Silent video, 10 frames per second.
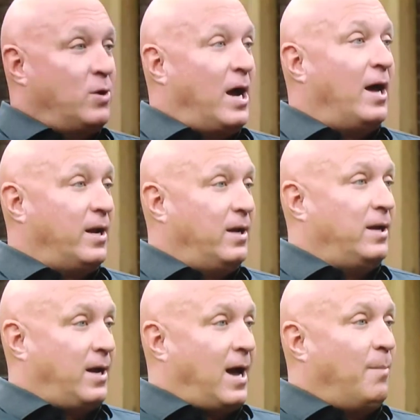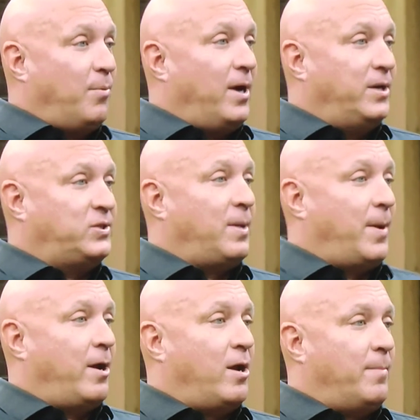Do you know how to operate a
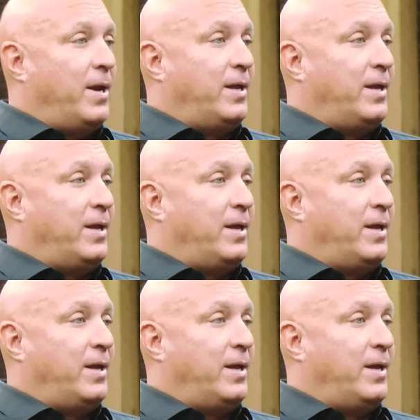semi-automatic?